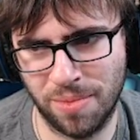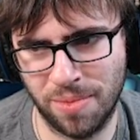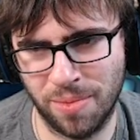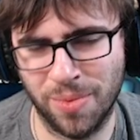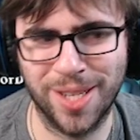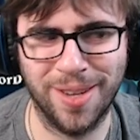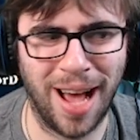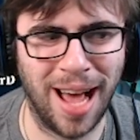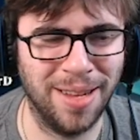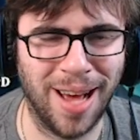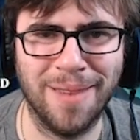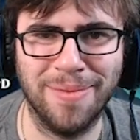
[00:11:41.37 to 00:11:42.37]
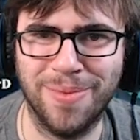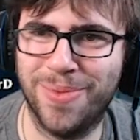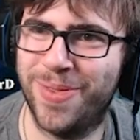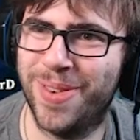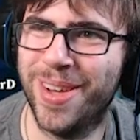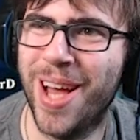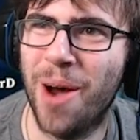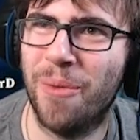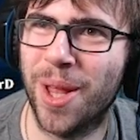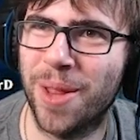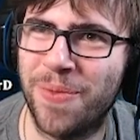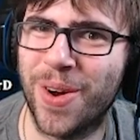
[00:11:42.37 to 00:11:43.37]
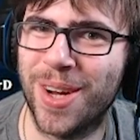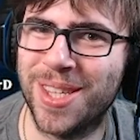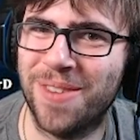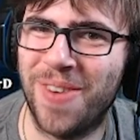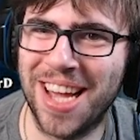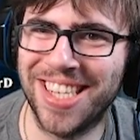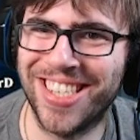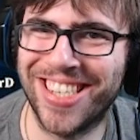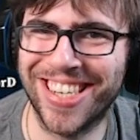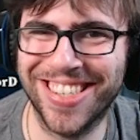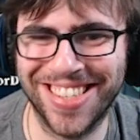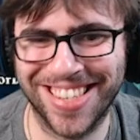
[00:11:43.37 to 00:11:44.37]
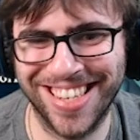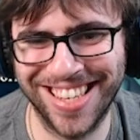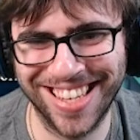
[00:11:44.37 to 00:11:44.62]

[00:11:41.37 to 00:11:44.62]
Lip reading: Wind Fury Divine Shield.